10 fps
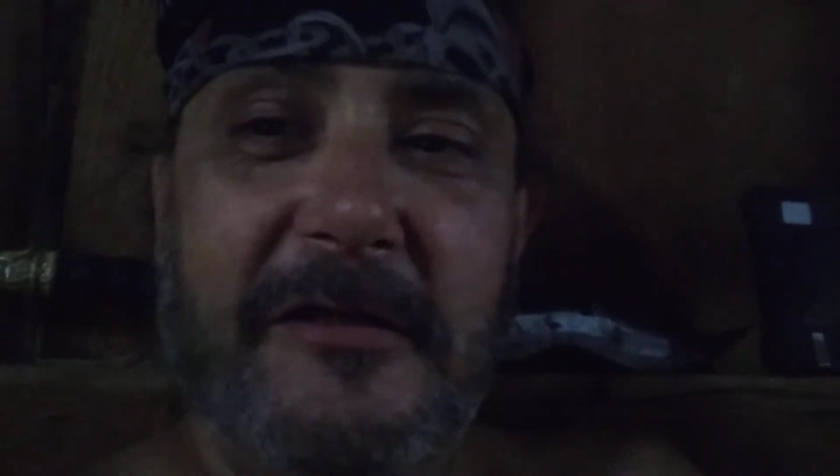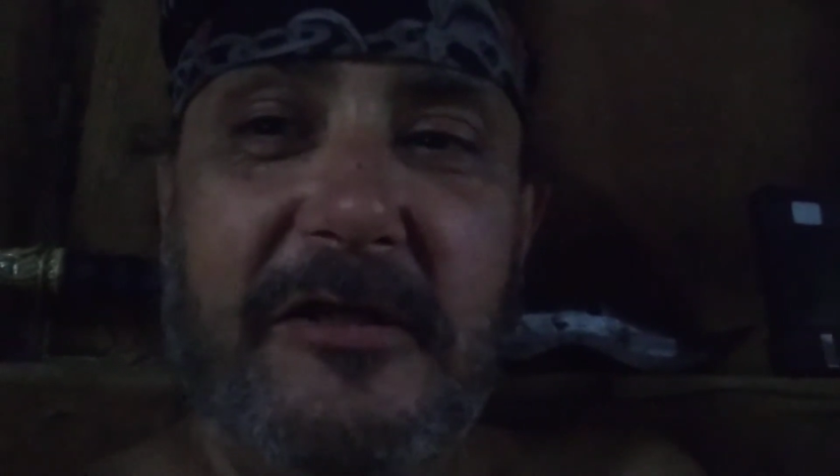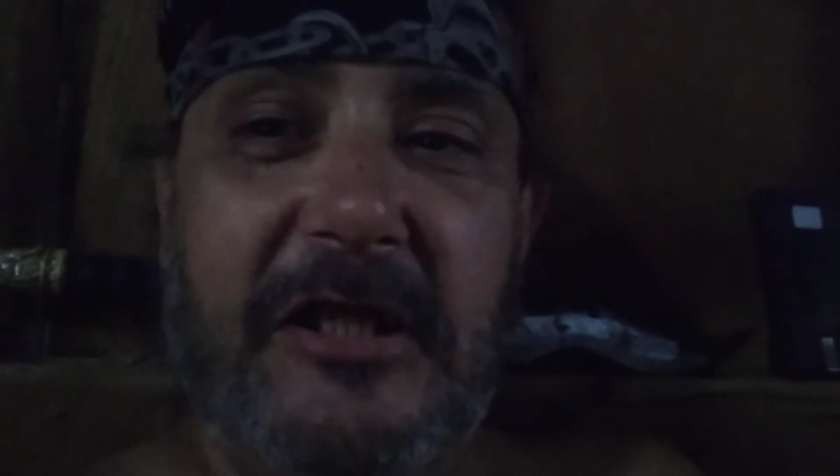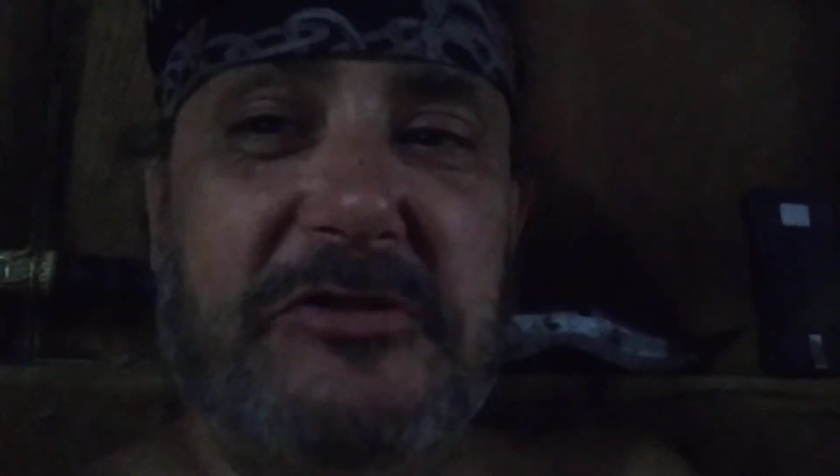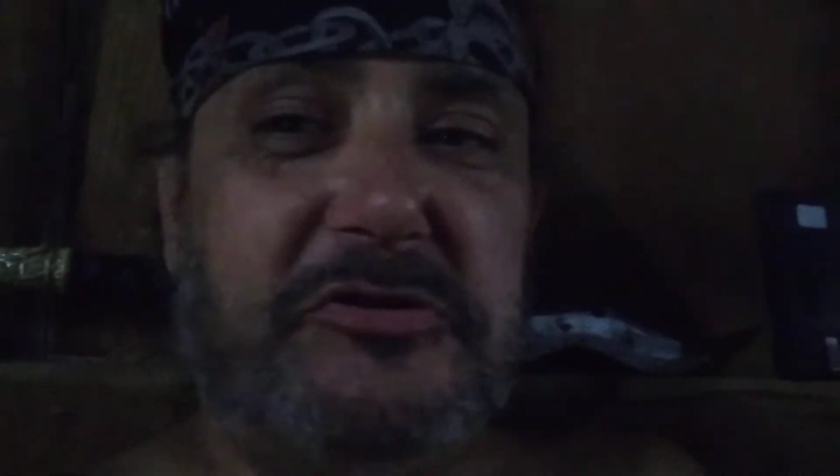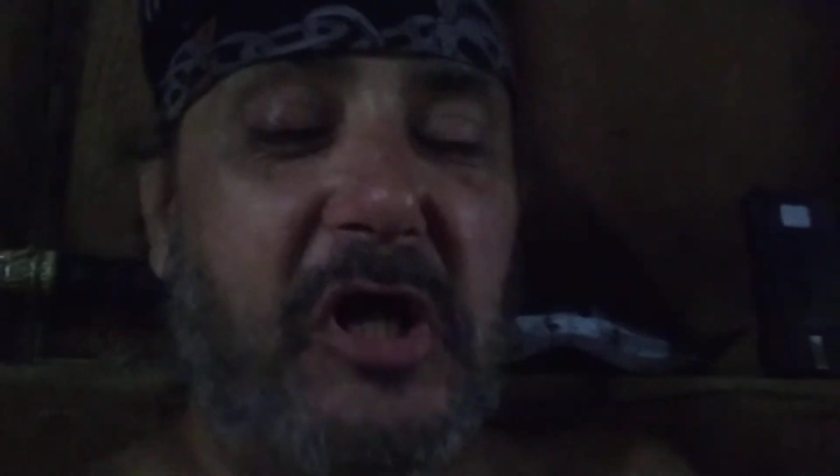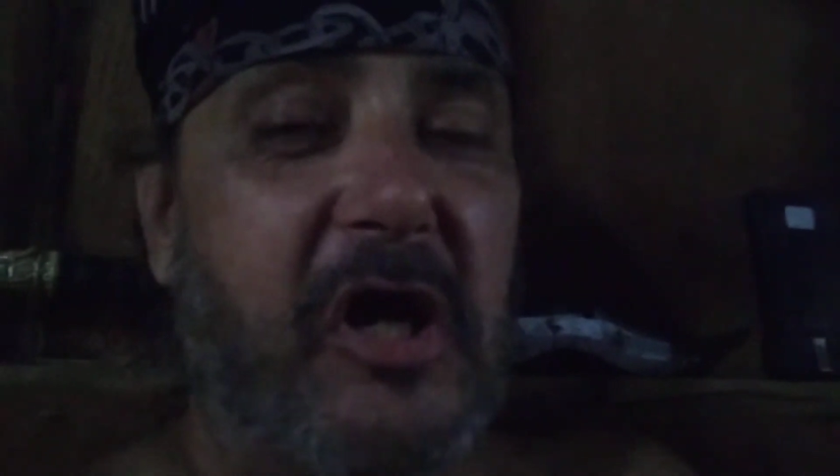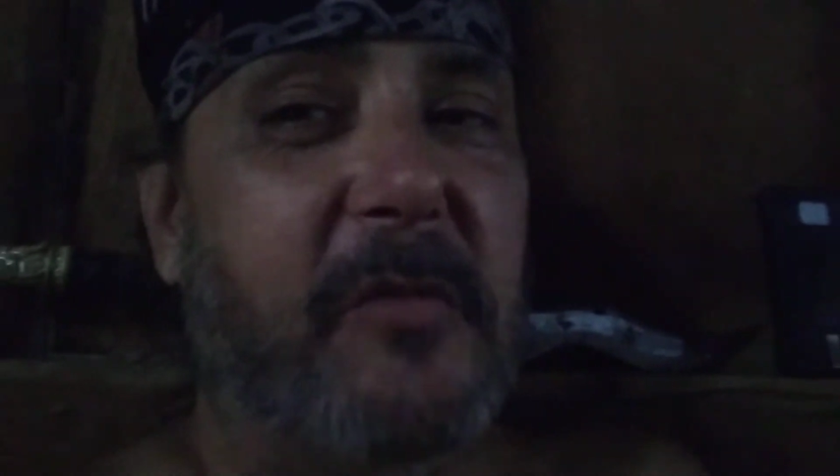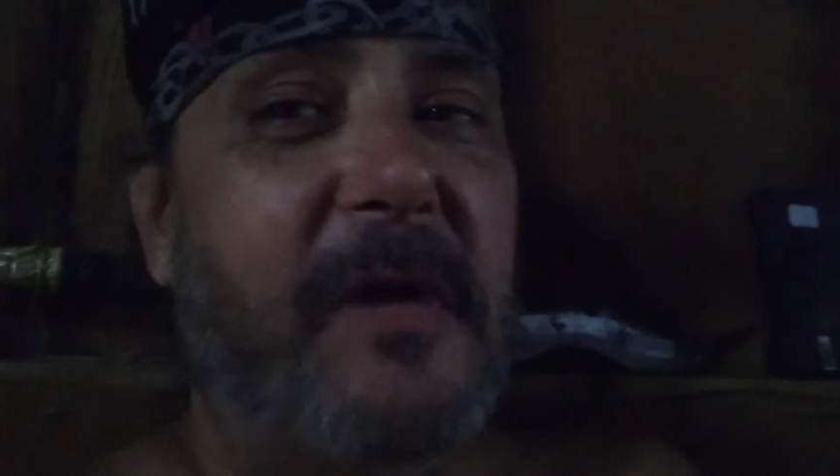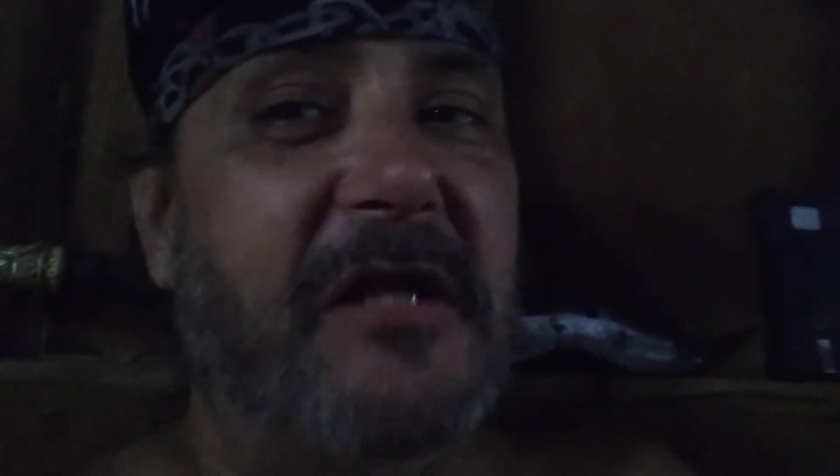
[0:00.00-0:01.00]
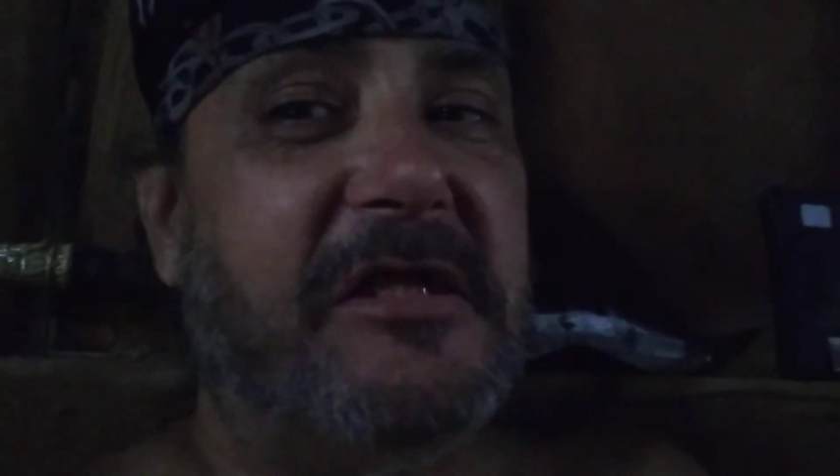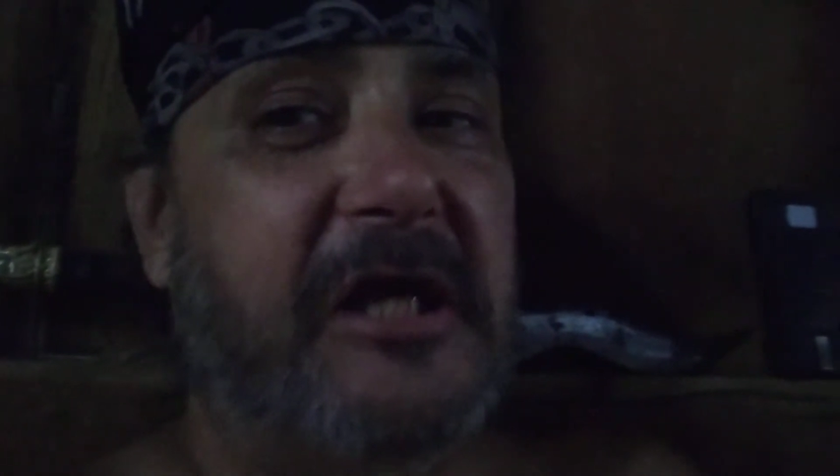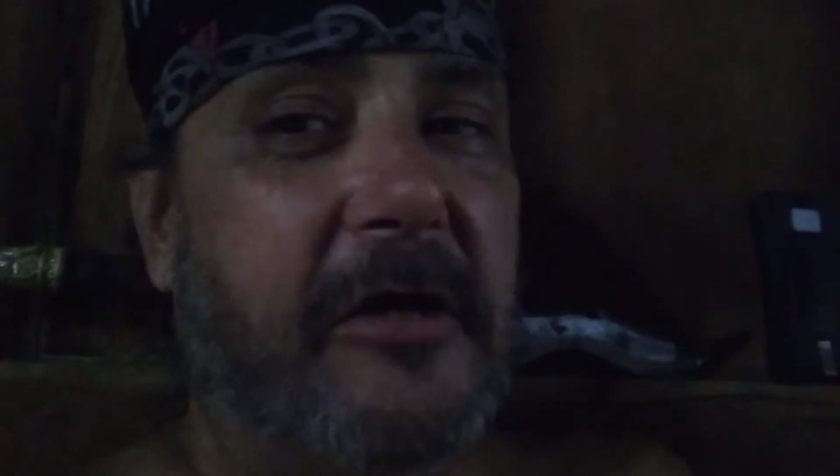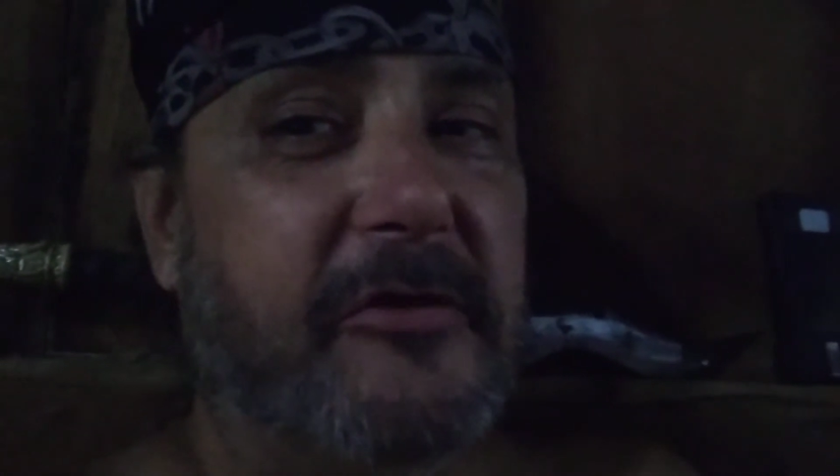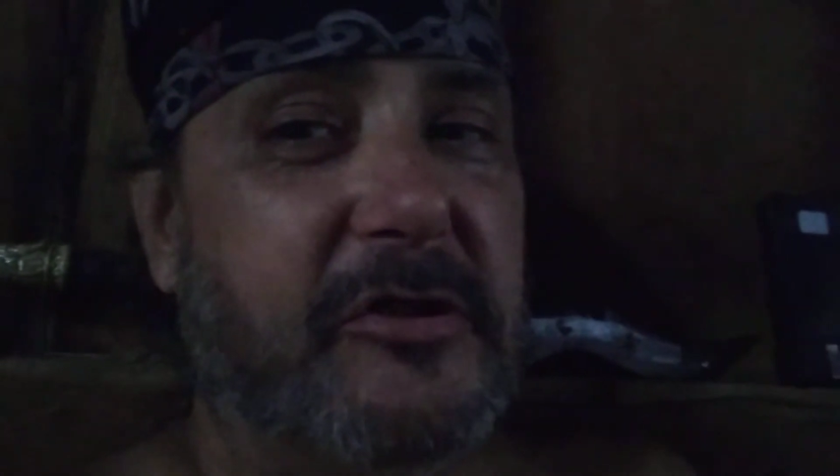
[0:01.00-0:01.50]
let's talk about the
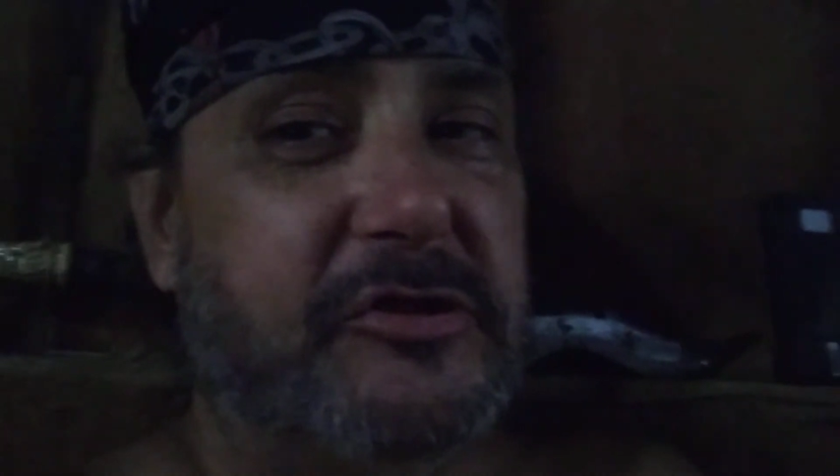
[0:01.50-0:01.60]
other